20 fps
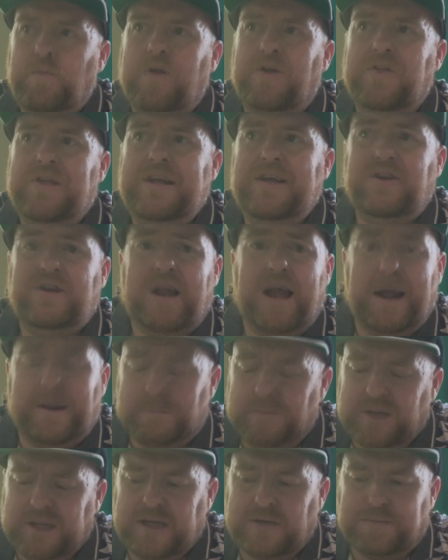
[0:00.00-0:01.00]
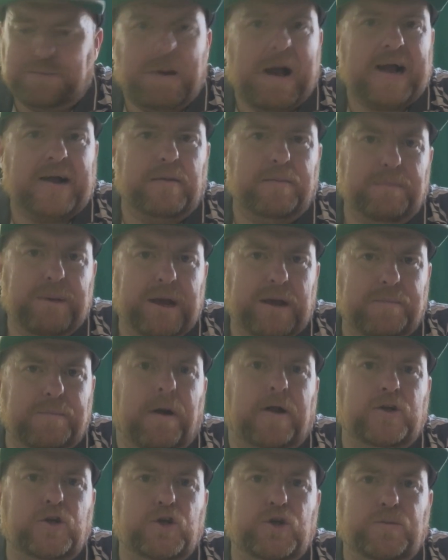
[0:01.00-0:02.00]
these pack a big
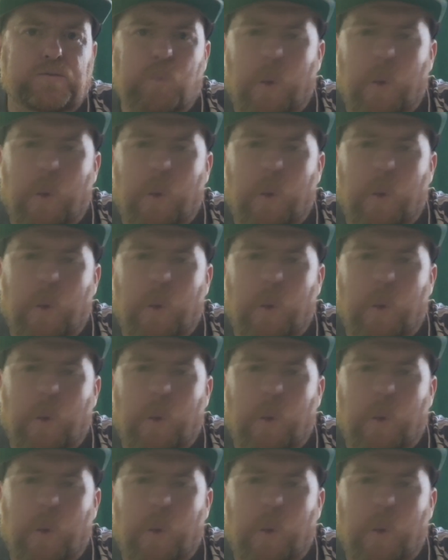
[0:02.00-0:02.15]
punch,